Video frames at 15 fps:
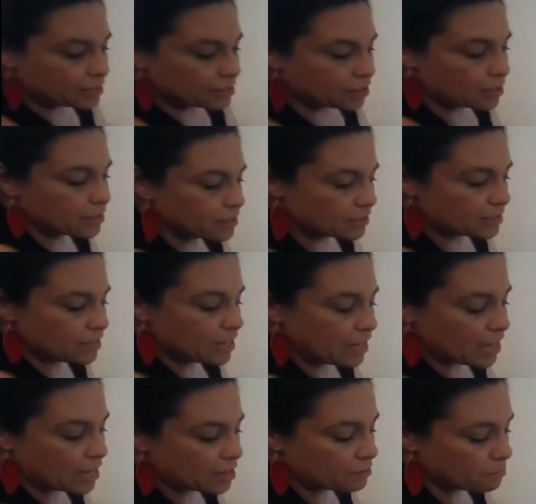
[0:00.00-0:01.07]
is going to
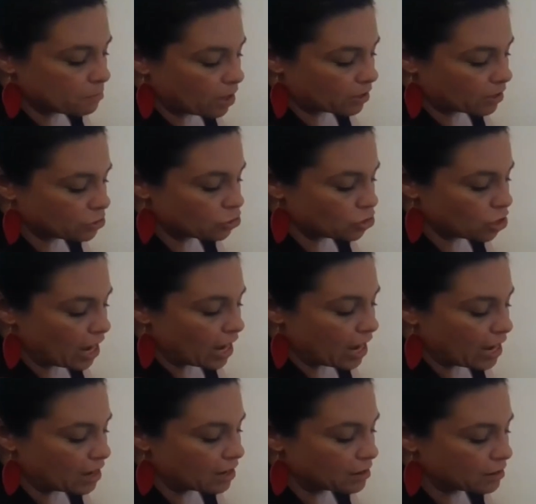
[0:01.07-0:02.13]
see in box
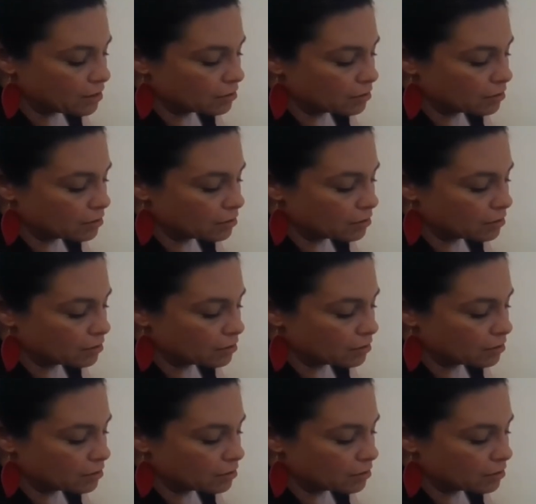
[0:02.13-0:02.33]
J